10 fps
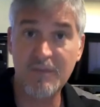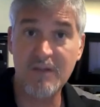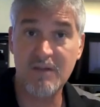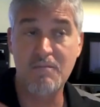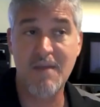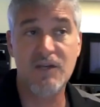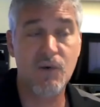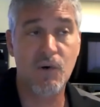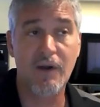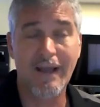the
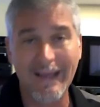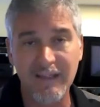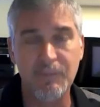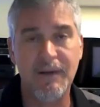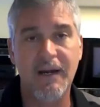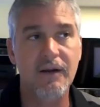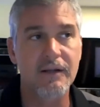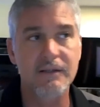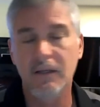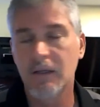mentor and the
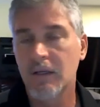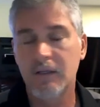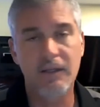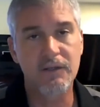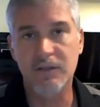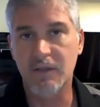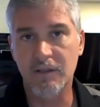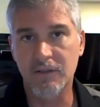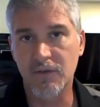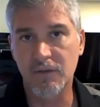parent,
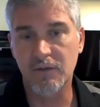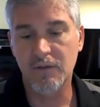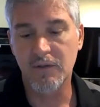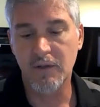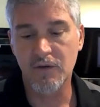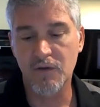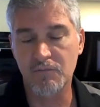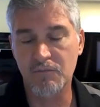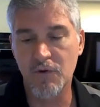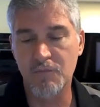then
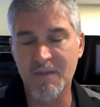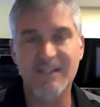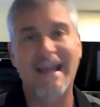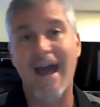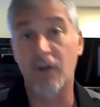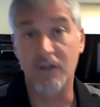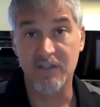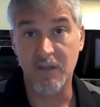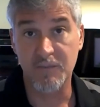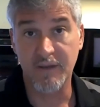you're missing out on
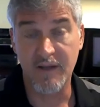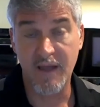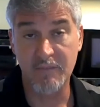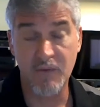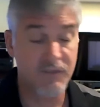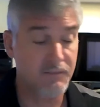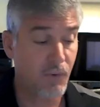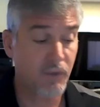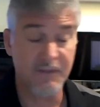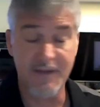something. And most
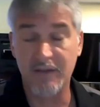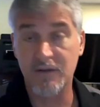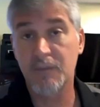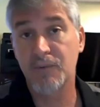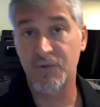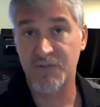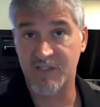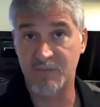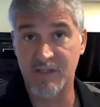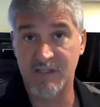importantly, that young
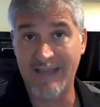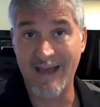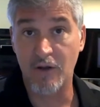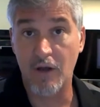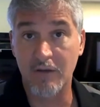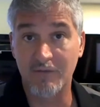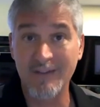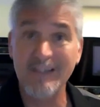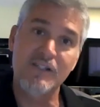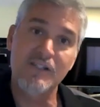person's missing out on
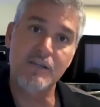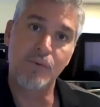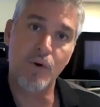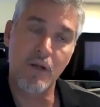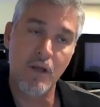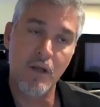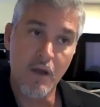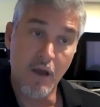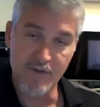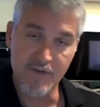feeling the support
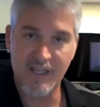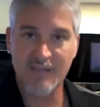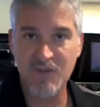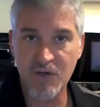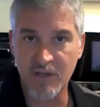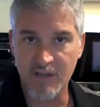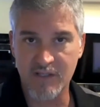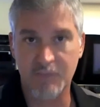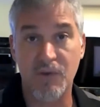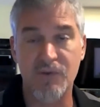of the community, as
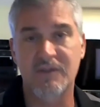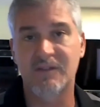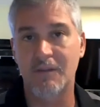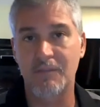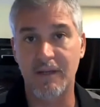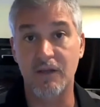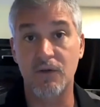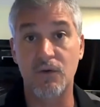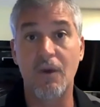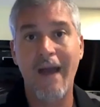opposed to somebody
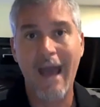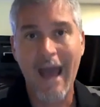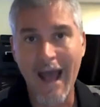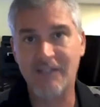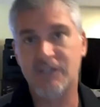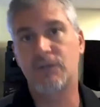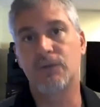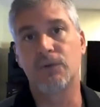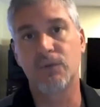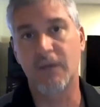who has
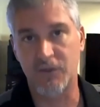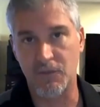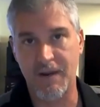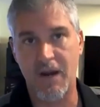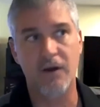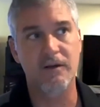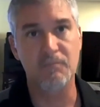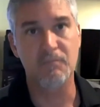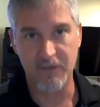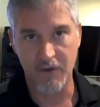to, like their parent,
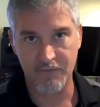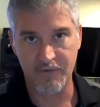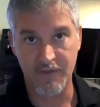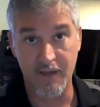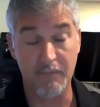be there for them.